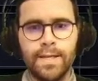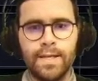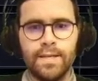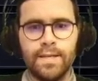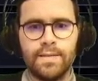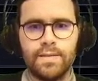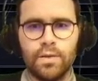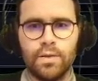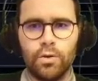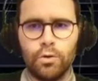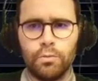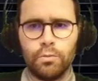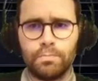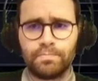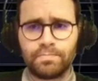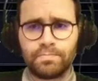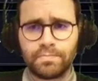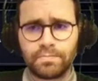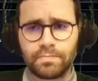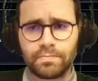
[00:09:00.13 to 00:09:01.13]
So
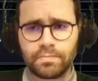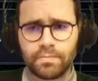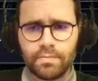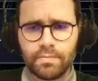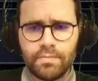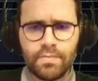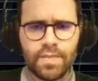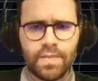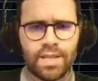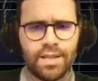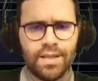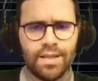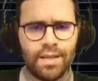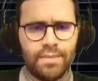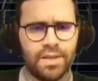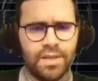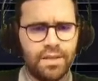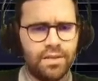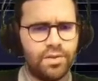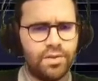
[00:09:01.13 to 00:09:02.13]
let
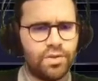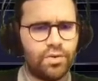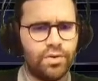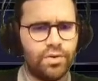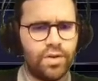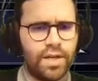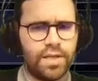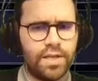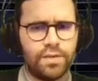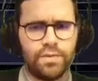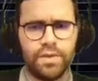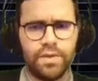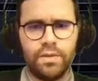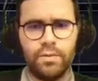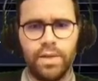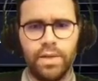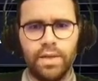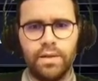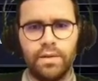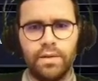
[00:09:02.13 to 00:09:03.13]
me show you guys real
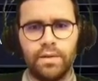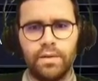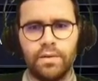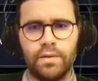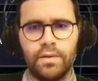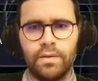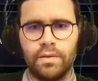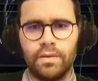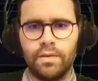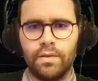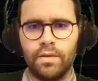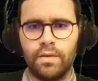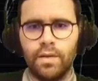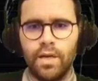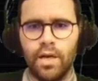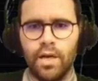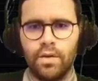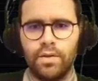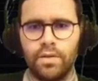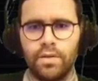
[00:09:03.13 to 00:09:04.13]
quick
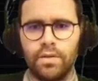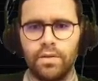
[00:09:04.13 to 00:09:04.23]
how the